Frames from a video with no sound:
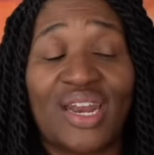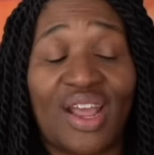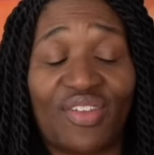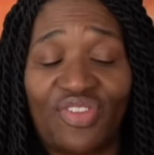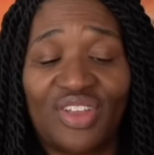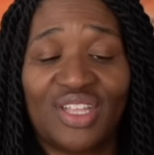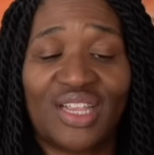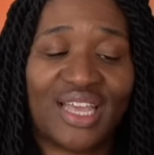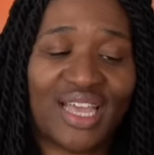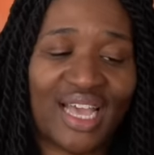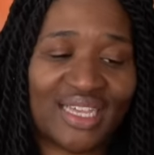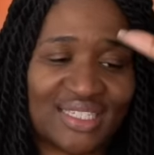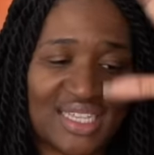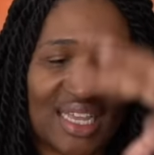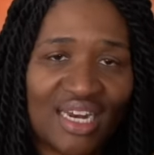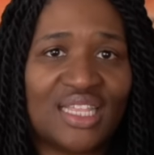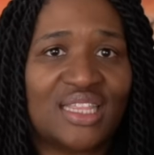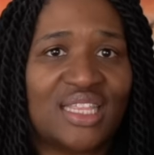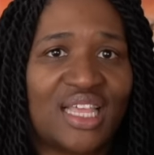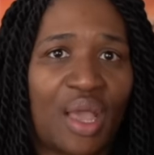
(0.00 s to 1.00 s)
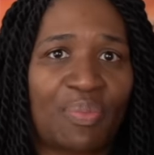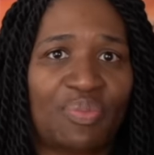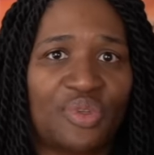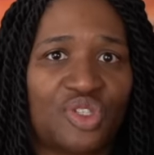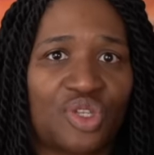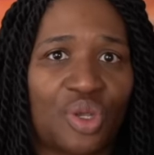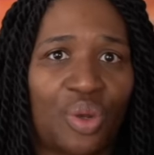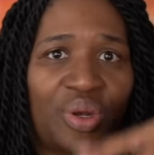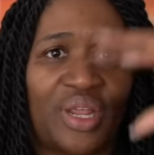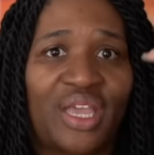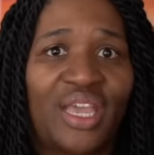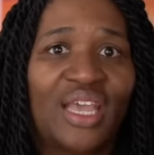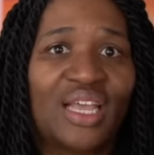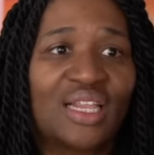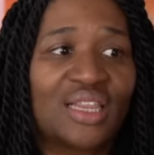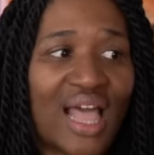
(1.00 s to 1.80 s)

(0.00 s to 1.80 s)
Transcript: And I feel like I said it in the episode,